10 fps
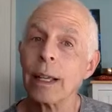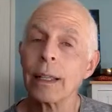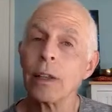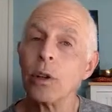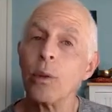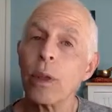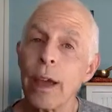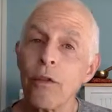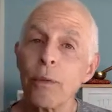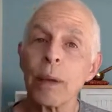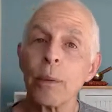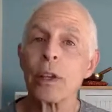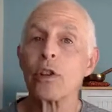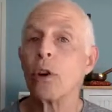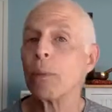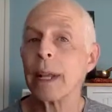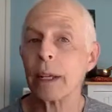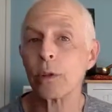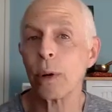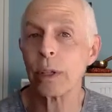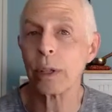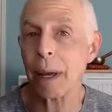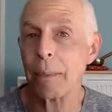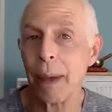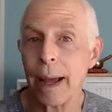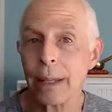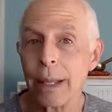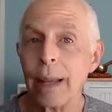that you were there for me in ways nobody else was in my past,